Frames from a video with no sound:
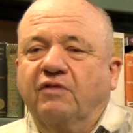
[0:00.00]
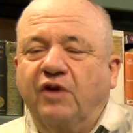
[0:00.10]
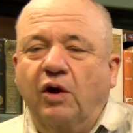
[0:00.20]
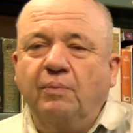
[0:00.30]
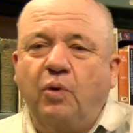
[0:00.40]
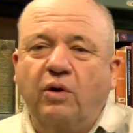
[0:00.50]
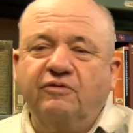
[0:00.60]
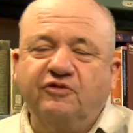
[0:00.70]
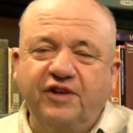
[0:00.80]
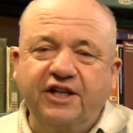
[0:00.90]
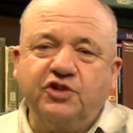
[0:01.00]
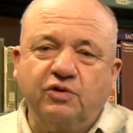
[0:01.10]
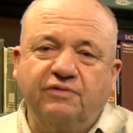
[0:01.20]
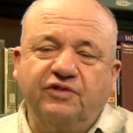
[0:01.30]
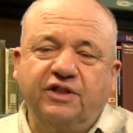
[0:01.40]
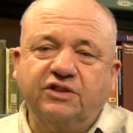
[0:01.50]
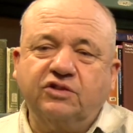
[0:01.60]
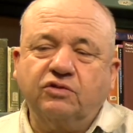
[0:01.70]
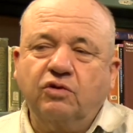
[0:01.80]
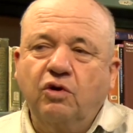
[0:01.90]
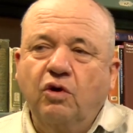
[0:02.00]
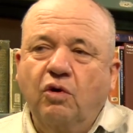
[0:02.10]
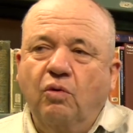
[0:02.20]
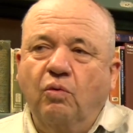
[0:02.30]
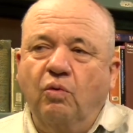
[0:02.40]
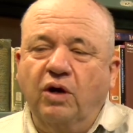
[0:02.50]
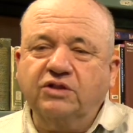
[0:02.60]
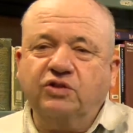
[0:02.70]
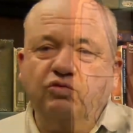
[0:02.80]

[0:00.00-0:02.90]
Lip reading: very important feature of this was the